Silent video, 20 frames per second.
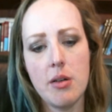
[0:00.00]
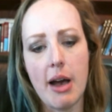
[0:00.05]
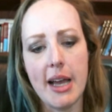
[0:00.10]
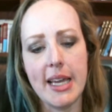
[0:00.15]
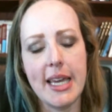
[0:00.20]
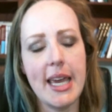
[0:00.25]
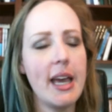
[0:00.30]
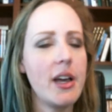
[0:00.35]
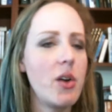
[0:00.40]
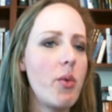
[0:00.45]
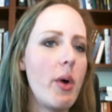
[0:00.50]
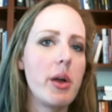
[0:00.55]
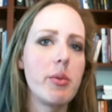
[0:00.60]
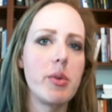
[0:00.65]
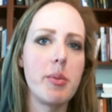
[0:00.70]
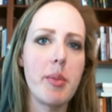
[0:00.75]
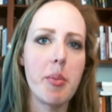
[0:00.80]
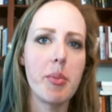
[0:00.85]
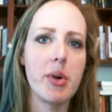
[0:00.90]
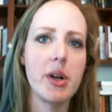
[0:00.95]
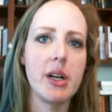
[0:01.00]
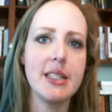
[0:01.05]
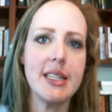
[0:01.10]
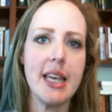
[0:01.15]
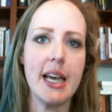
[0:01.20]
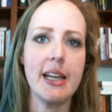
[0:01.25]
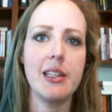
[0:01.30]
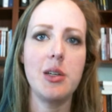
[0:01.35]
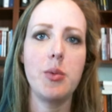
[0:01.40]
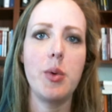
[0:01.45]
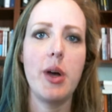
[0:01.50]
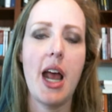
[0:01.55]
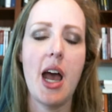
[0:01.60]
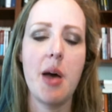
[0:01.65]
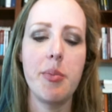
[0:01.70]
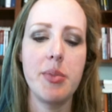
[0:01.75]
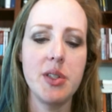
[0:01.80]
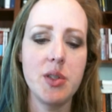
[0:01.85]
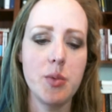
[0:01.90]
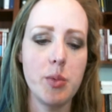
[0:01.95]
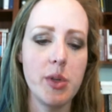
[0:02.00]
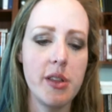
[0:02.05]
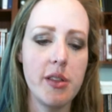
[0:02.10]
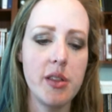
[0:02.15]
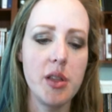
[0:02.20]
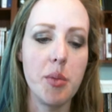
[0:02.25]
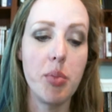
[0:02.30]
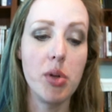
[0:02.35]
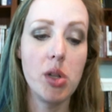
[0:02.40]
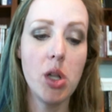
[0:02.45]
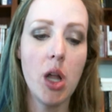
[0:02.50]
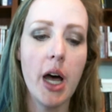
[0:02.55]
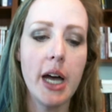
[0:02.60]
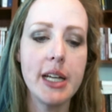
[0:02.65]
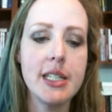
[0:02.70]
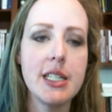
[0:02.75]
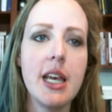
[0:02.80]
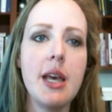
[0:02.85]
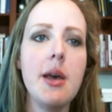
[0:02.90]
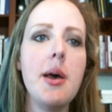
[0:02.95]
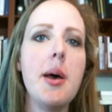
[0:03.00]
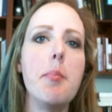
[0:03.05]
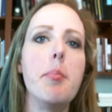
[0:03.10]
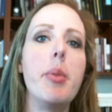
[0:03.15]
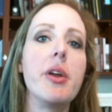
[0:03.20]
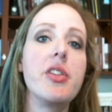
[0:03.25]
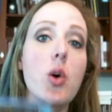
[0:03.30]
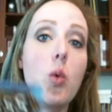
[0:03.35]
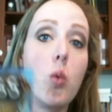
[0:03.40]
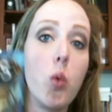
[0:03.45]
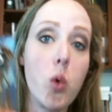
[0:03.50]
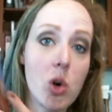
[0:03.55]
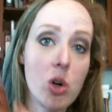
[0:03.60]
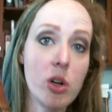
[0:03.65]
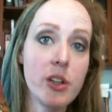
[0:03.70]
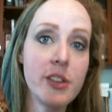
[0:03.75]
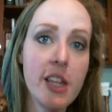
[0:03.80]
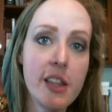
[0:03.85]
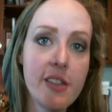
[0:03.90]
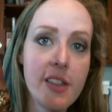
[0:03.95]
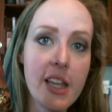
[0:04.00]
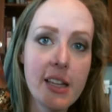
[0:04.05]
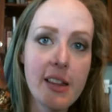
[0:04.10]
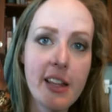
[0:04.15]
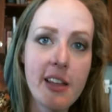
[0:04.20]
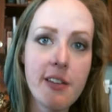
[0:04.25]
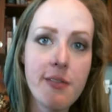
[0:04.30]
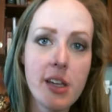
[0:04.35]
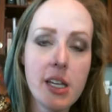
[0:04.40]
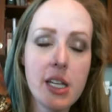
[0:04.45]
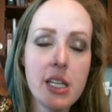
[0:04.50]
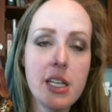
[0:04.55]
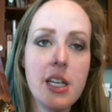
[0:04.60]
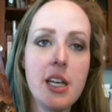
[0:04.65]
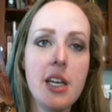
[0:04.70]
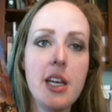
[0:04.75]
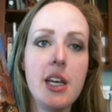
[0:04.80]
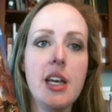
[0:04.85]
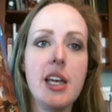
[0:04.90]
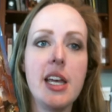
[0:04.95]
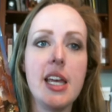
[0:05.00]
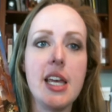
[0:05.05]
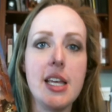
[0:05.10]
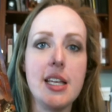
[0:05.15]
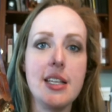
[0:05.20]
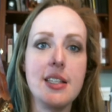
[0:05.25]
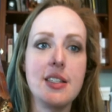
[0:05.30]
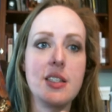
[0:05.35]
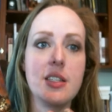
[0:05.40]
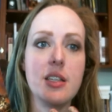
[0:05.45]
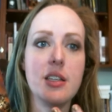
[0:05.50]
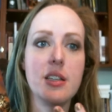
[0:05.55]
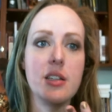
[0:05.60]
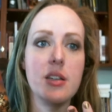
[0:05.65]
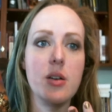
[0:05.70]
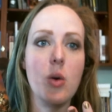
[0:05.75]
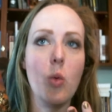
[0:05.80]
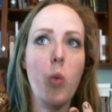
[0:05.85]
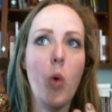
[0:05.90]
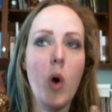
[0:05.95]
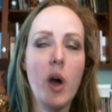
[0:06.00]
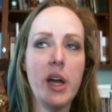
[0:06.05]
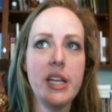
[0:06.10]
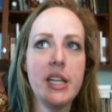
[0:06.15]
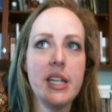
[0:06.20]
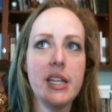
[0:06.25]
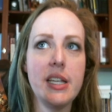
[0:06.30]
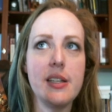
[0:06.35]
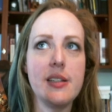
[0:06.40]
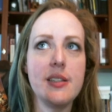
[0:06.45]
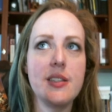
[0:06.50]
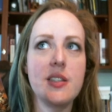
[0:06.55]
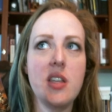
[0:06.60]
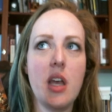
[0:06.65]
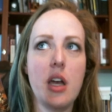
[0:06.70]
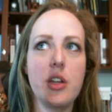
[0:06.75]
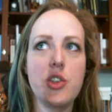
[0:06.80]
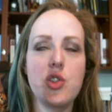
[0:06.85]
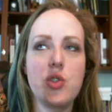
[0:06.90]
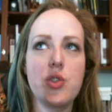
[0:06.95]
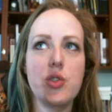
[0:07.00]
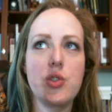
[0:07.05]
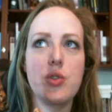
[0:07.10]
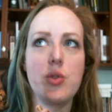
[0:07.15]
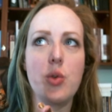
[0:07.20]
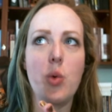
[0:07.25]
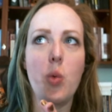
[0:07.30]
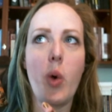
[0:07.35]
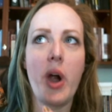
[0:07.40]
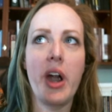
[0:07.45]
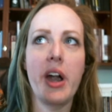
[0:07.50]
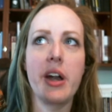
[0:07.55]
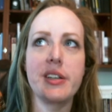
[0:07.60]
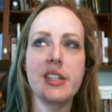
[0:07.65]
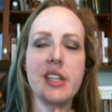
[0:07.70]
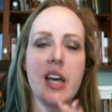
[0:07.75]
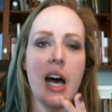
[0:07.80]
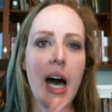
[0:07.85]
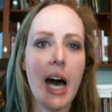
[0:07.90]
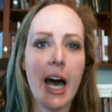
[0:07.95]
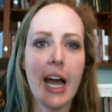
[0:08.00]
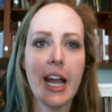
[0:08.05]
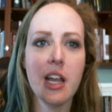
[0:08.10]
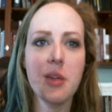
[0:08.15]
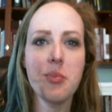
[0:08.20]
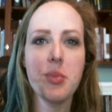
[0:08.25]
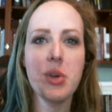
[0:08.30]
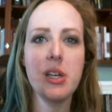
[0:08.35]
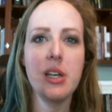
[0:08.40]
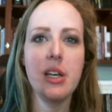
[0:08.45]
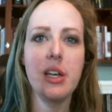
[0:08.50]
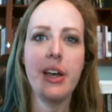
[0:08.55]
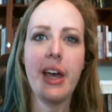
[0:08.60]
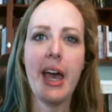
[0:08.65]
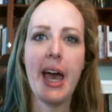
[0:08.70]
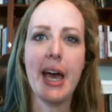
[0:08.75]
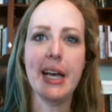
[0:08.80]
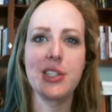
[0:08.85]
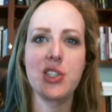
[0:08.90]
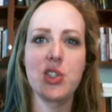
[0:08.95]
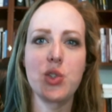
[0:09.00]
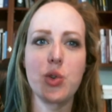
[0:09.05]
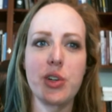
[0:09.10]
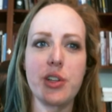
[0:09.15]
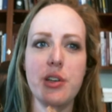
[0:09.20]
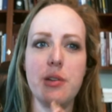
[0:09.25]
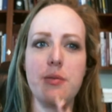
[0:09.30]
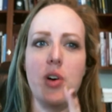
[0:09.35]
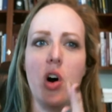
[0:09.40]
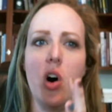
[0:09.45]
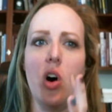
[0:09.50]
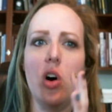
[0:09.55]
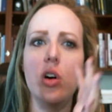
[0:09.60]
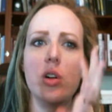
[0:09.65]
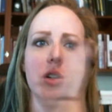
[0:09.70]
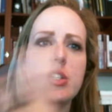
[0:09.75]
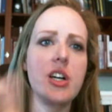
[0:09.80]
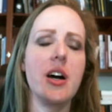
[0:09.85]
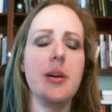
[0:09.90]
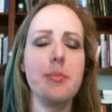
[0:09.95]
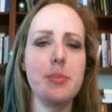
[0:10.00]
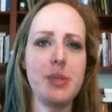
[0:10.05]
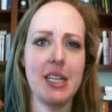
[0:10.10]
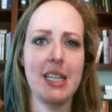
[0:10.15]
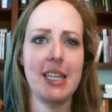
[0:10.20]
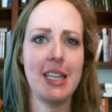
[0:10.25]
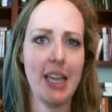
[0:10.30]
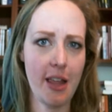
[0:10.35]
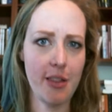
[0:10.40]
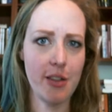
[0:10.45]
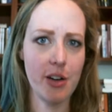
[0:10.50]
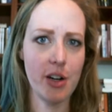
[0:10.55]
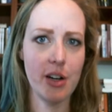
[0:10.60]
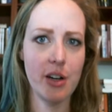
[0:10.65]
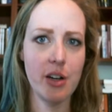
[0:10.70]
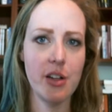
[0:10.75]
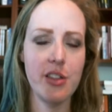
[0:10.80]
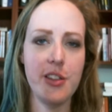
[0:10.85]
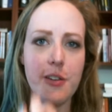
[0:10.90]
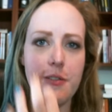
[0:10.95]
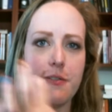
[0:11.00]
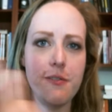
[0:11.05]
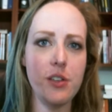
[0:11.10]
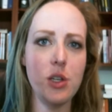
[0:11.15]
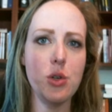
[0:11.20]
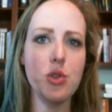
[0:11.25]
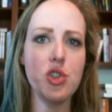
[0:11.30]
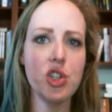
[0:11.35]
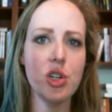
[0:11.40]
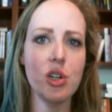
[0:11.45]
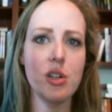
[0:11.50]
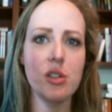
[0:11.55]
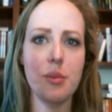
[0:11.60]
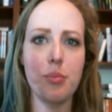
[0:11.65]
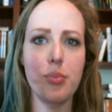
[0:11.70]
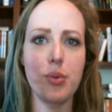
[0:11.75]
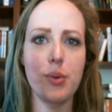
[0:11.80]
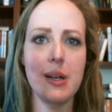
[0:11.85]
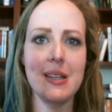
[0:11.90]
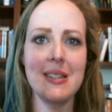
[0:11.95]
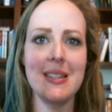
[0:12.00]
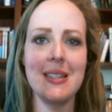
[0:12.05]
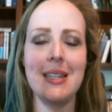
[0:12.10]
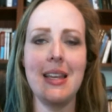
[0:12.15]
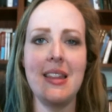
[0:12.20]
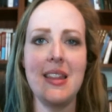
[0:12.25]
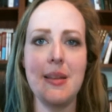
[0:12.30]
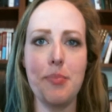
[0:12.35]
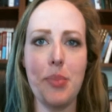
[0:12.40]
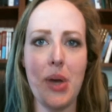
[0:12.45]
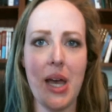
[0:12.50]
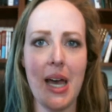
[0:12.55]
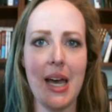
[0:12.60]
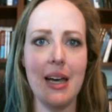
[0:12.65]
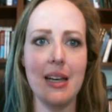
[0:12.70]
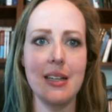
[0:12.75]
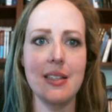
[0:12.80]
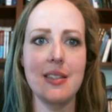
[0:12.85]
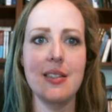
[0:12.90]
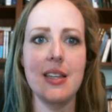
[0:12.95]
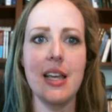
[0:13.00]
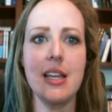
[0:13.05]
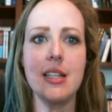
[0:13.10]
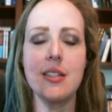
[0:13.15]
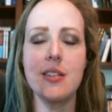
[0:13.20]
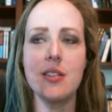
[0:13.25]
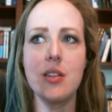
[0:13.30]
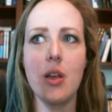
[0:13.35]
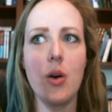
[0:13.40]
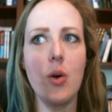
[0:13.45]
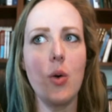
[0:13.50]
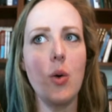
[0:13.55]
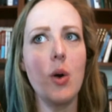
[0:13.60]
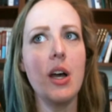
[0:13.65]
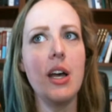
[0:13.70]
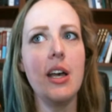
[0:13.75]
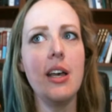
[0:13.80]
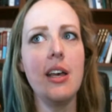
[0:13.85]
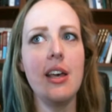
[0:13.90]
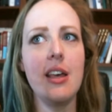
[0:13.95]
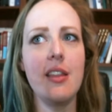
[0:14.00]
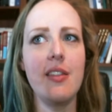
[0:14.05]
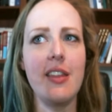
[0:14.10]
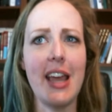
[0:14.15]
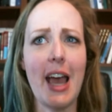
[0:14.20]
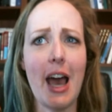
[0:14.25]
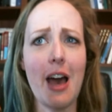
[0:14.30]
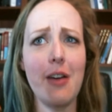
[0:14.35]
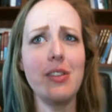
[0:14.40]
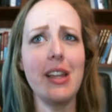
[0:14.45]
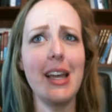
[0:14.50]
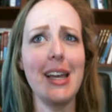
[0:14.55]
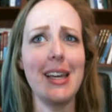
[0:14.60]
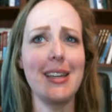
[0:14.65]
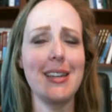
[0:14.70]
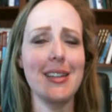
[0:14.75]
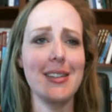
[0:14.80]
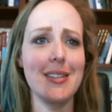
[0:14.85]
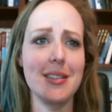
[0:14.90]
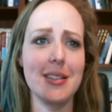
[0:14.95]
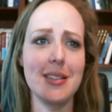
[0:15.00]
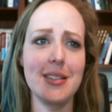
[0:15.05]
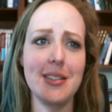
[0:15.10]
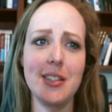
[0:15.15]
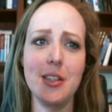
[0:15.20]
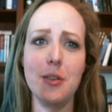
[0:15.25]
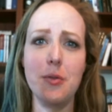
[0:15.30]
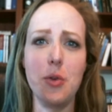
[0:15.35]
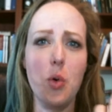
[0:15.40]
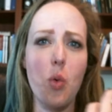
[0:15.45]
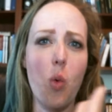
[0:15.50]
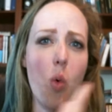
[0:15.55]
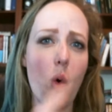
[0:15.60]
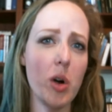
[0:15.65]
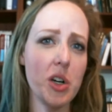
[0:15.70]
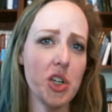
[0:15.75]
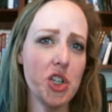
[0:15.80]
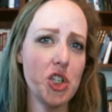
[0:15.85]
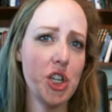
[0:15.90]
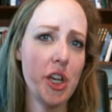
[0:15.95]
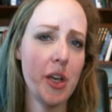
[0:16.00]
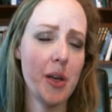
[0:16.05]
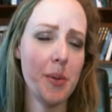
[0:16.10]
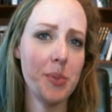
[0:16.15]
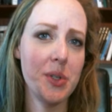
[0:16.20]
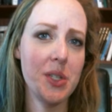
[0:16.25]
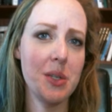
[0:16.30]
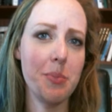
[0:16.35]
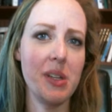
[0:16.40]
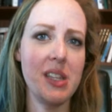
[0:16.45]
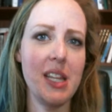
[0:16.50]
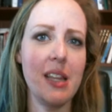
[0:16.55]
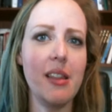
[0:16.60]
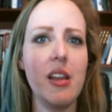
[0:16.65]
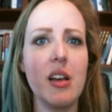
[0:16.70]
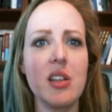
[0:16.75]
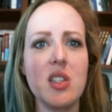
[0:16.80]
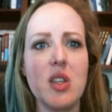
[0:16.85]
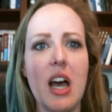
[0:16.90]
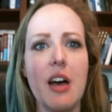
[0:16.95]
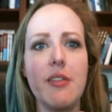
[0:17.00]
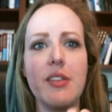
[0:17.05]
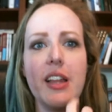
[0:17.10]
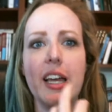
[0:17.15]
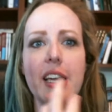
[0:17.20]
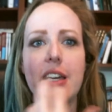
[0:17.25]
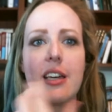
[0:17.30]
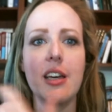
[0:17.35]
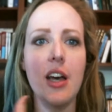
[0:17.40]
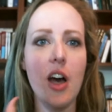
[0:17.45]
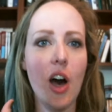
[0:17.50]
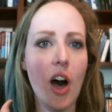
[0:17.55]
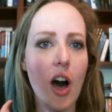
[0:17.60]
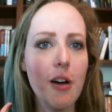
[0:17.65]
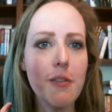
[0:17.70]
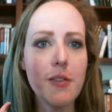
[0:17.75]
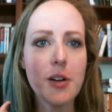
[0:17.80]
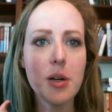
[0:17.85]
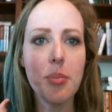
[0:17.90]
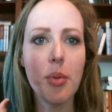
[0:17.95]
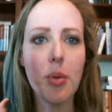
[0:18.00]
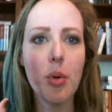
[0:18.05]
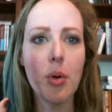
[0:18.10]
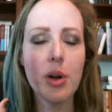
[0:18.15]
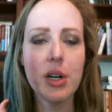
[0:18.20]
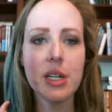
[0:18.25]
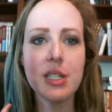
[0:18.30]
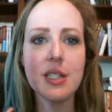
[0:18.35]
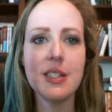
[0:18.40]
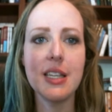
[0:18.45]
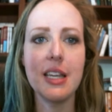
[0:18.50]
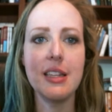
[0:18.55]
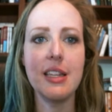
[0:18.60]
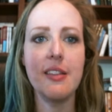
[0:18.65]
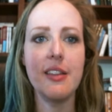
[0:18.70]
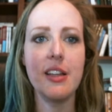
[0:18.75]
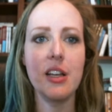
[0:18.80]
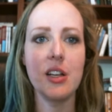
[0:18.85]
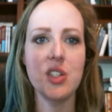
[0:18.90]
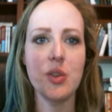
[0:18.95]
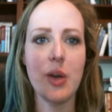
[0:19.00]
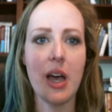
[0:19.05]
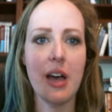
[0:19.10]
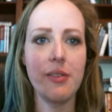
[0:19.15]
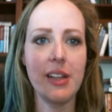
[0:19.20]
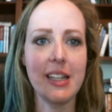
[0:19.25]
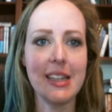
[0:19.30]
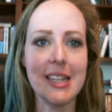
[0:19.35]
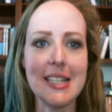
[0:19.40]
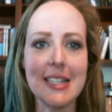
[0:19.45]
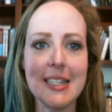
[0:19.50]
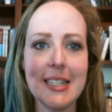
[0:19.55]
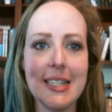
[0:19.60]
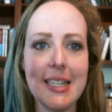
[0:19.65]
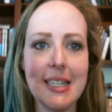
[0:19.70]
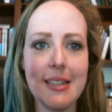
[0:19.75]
I can't quite remember exactly what happens with the plot, but the world that they live in is one in such where time has sort of all come together. The future, the present, and the past. And so they have like Civil War ships, but then they also have like hoverboards, and then they also have like these,